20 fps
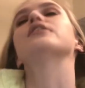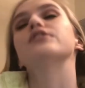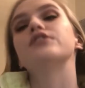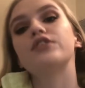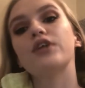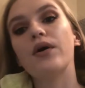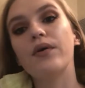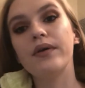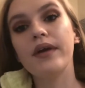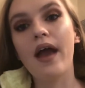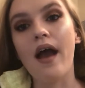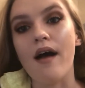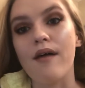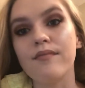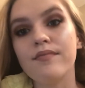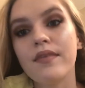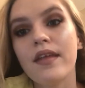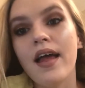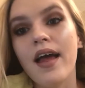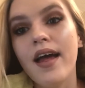So
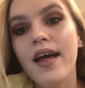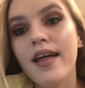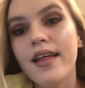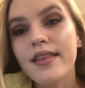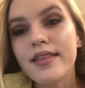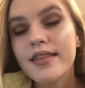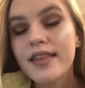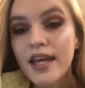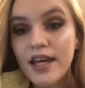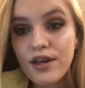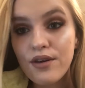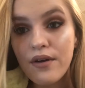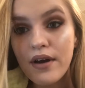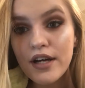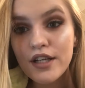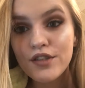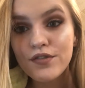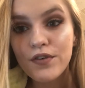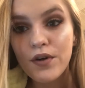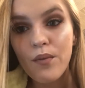yeah, thank you
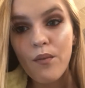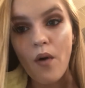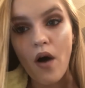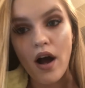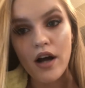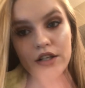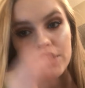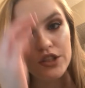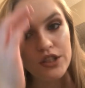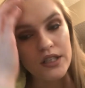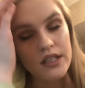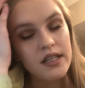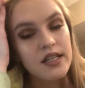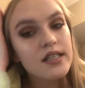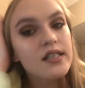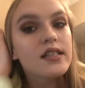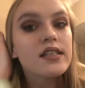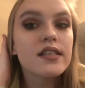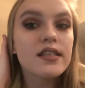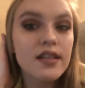guys for watching.
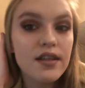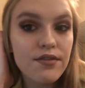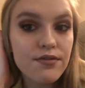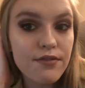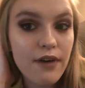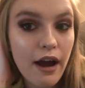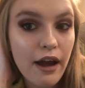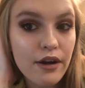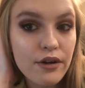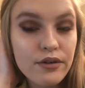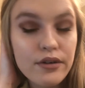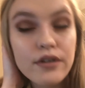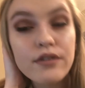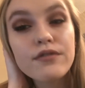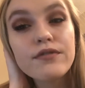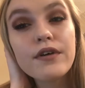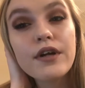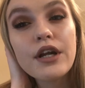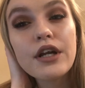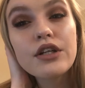This is the final and
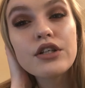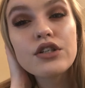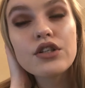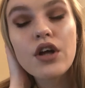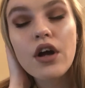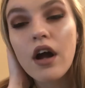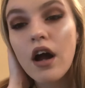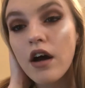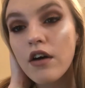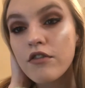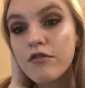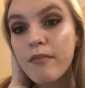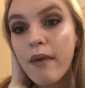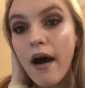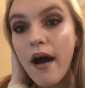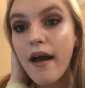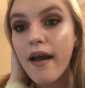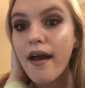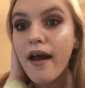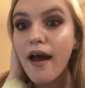finished look of
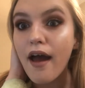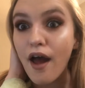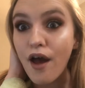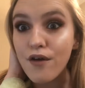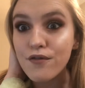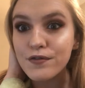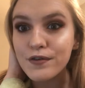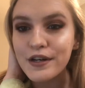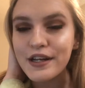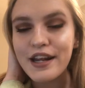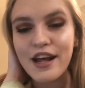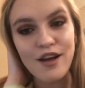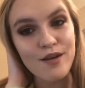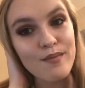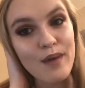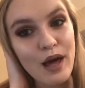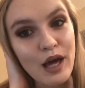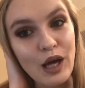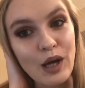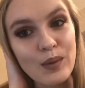my everyday
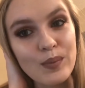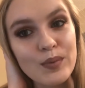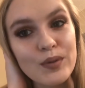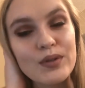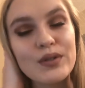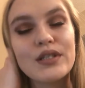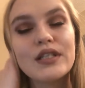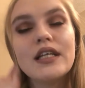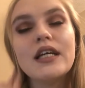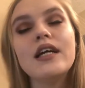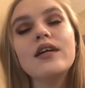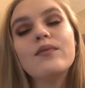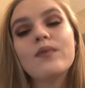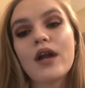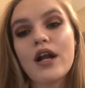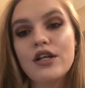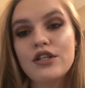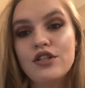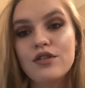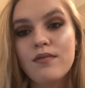makeup routine.
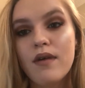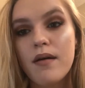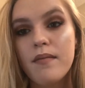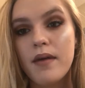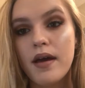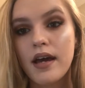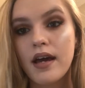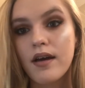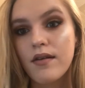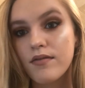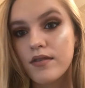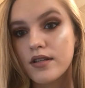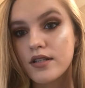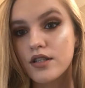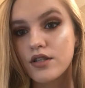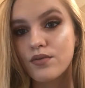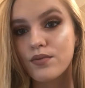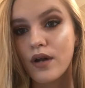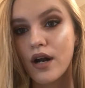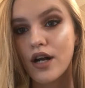When I do my makeup, this
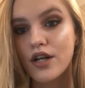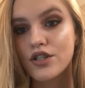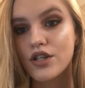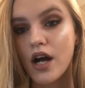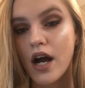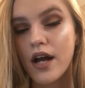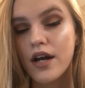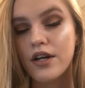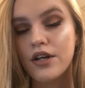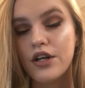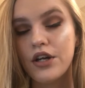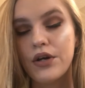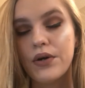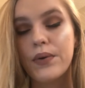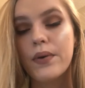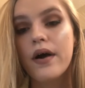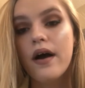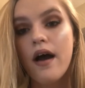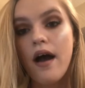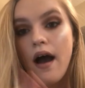is what I try to
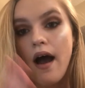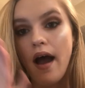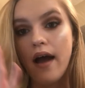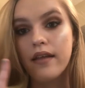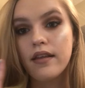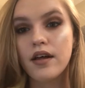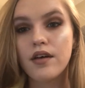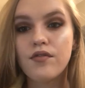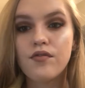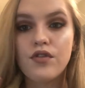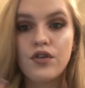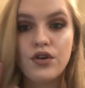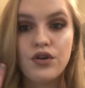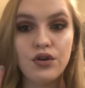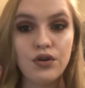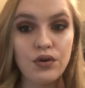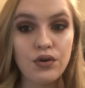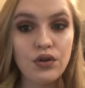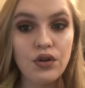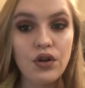do. I love the
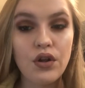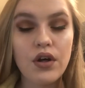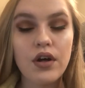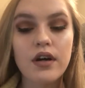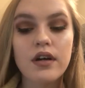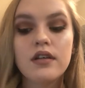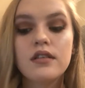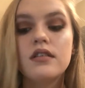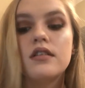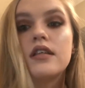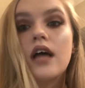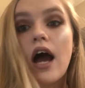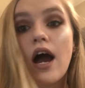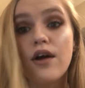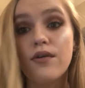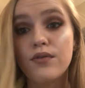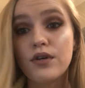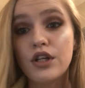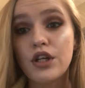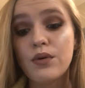nude looks.
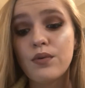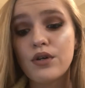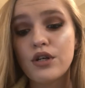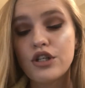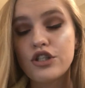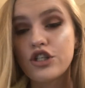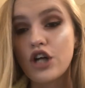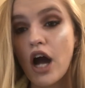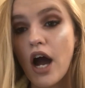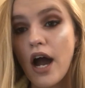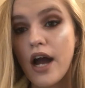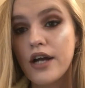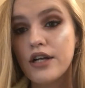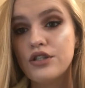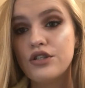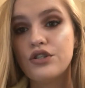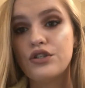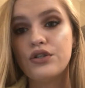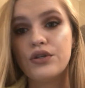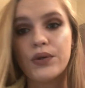I really want to try
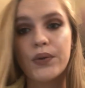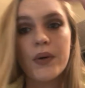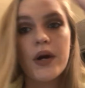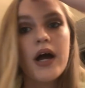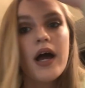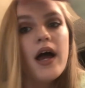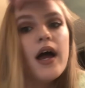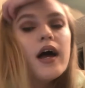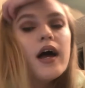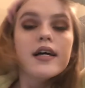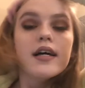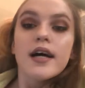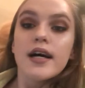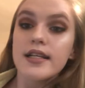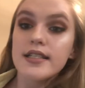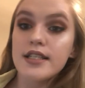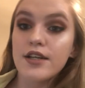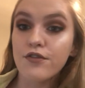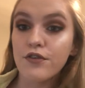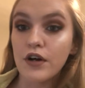and do
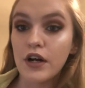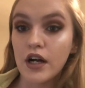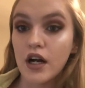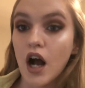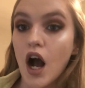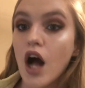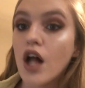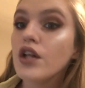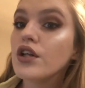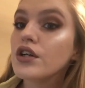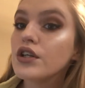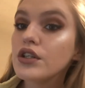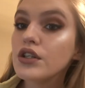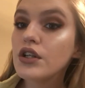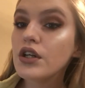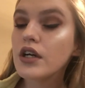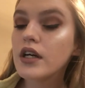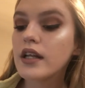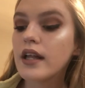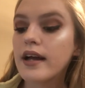a different color
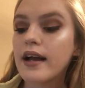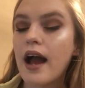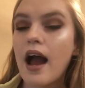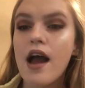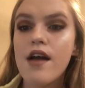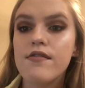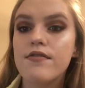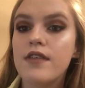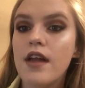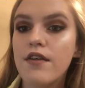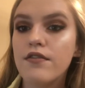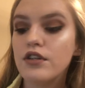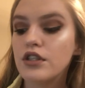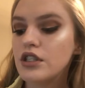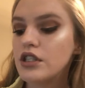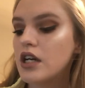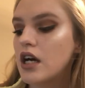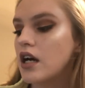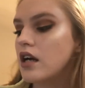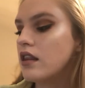look like I've
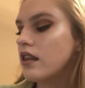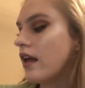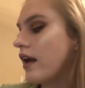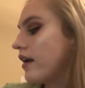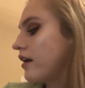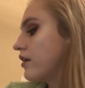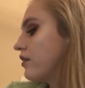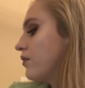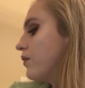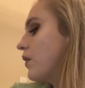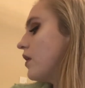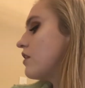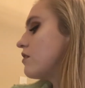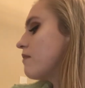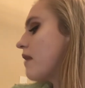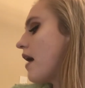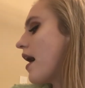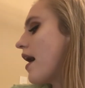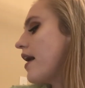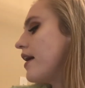never done, like with
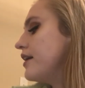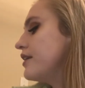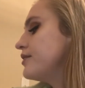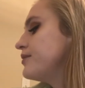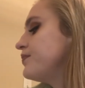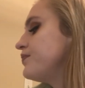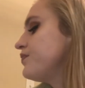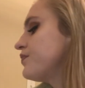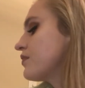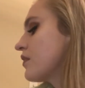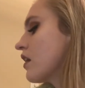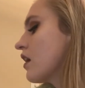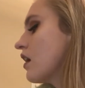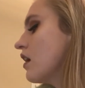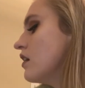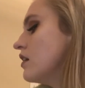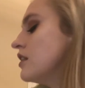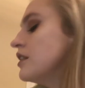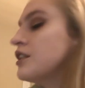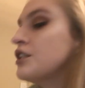my
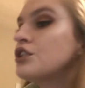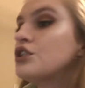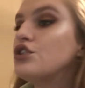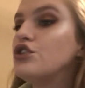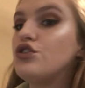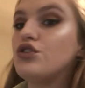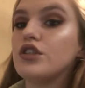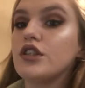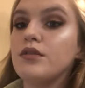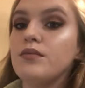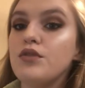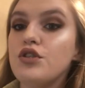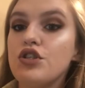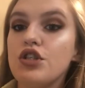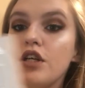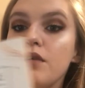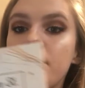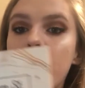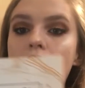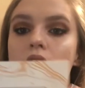Dream
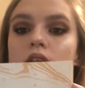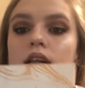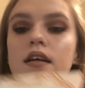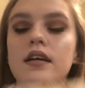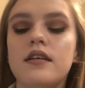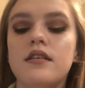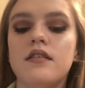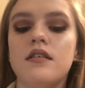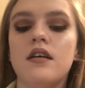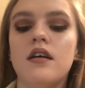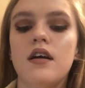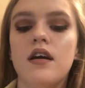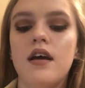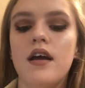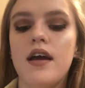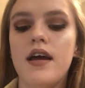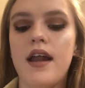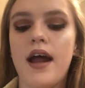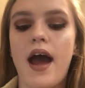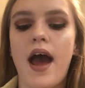Street palette.
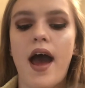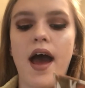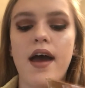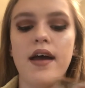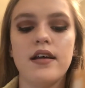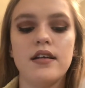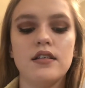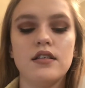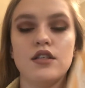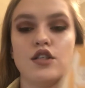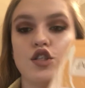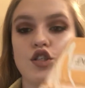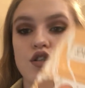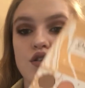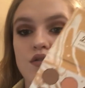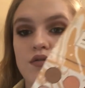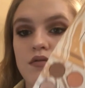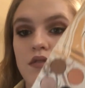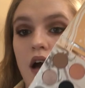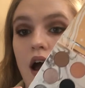It has,
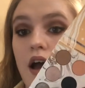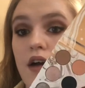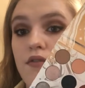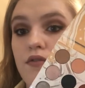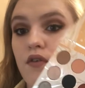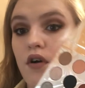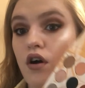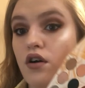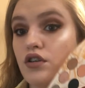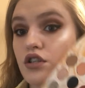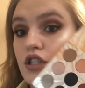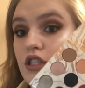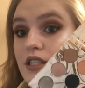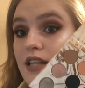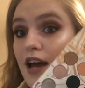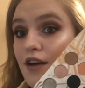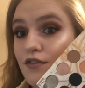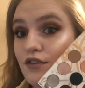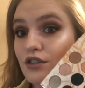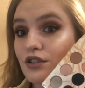I of course
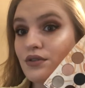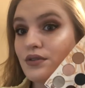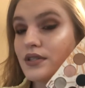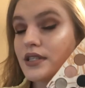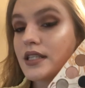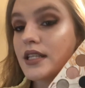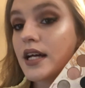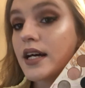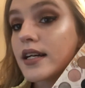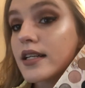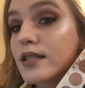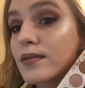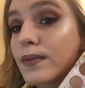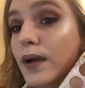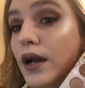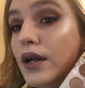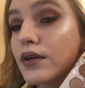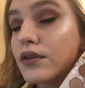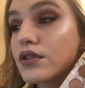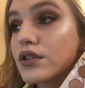never used this,
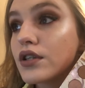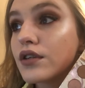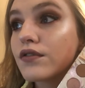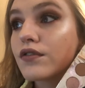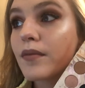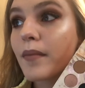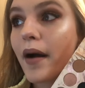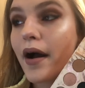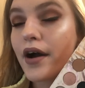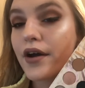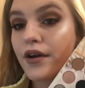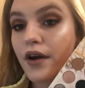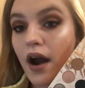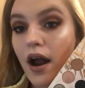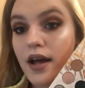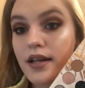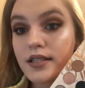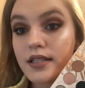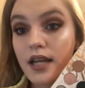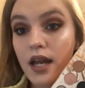but I used it for my under
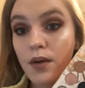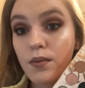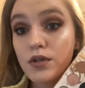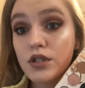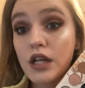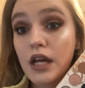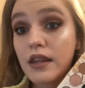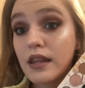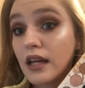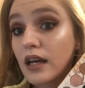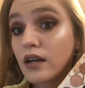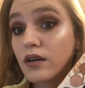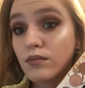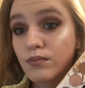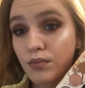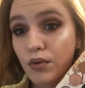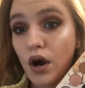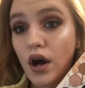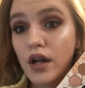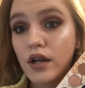eyes today, which I think
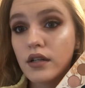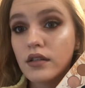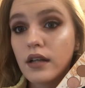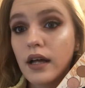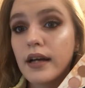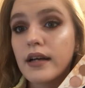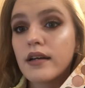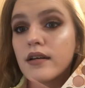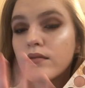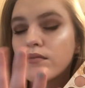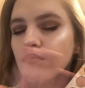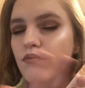brought it, like,